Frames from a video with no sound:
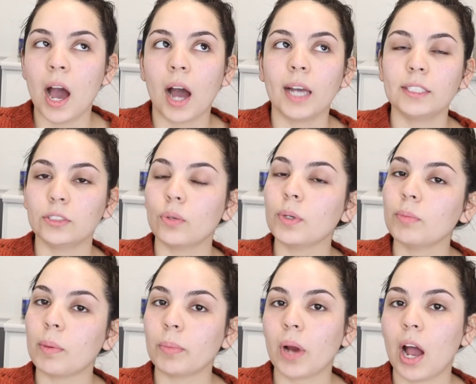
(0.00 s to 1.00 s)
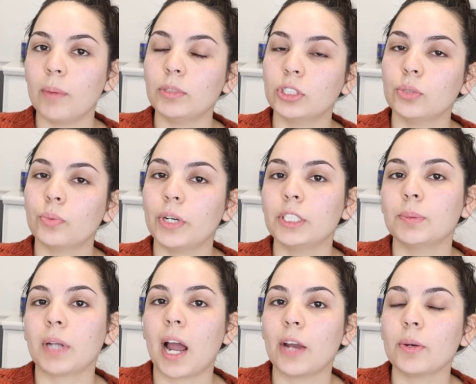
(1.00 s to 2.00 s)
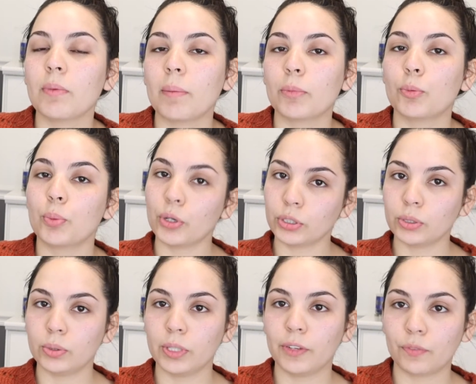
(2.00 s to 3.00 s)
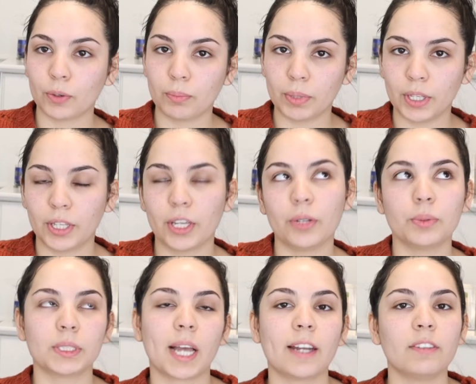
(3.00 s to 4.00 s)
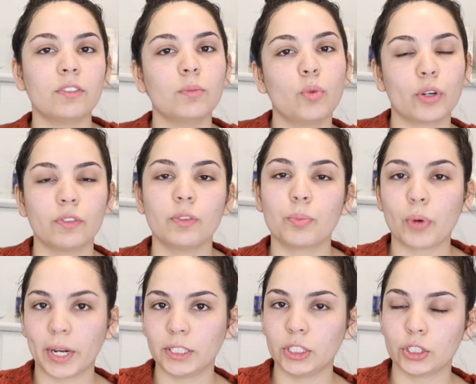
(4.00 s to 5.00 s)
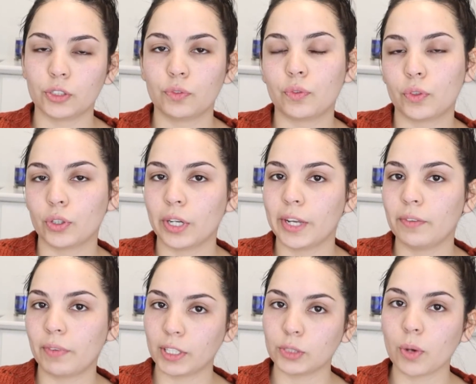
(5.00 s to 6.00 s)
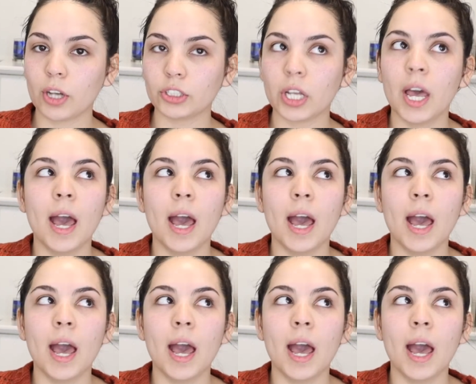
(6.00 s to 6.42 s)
I don't remember how much it was, but I remember personally for me, it was kind of more of a pricier for a face wash,